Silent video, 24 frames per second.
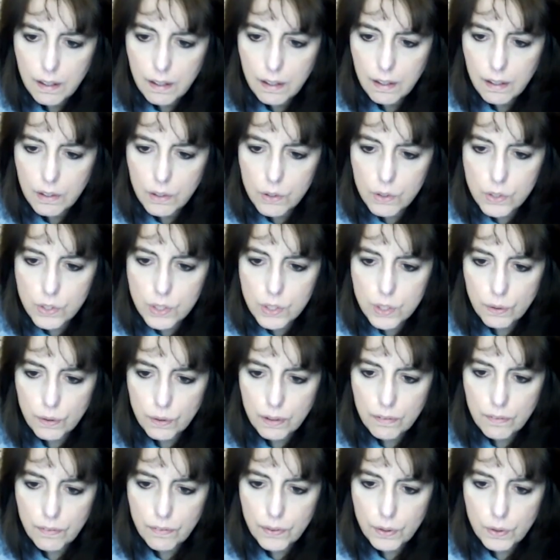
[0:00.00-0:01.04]
You're so
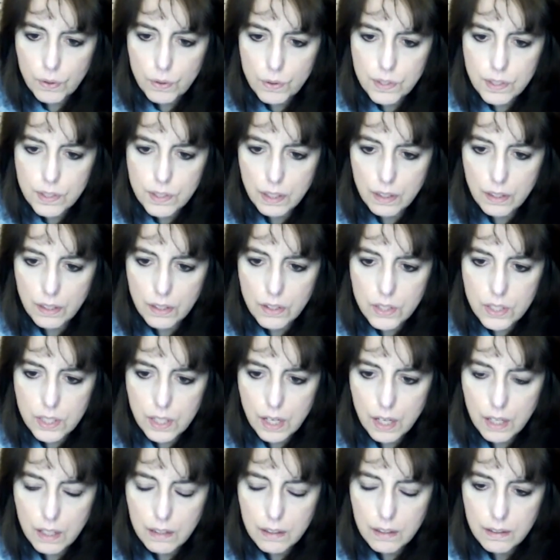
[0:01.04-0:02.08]
confused, Alicia.
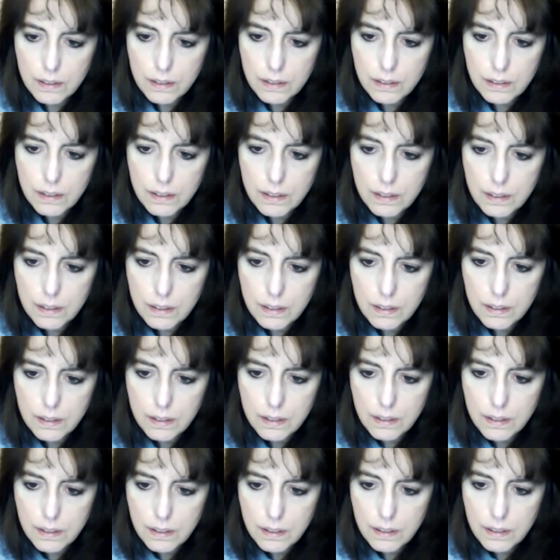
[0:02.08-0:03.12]

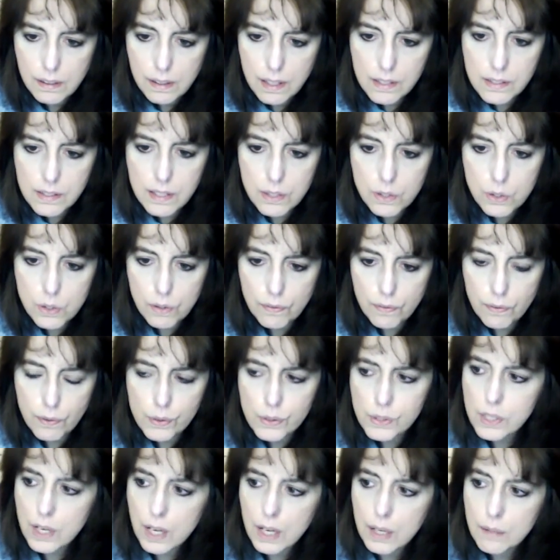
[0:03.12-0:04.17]
Is this your first
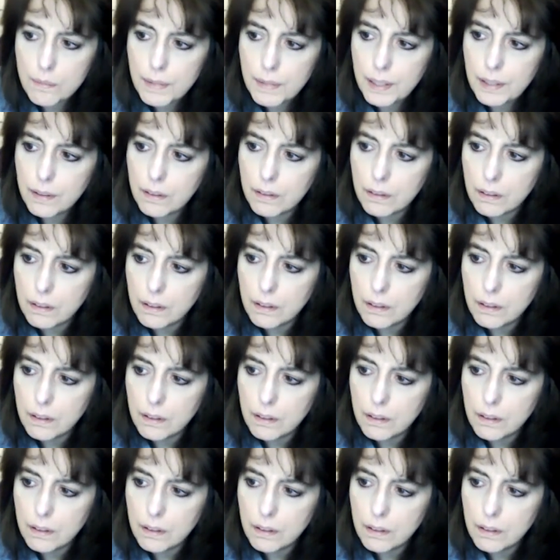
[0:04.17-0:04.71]
time here?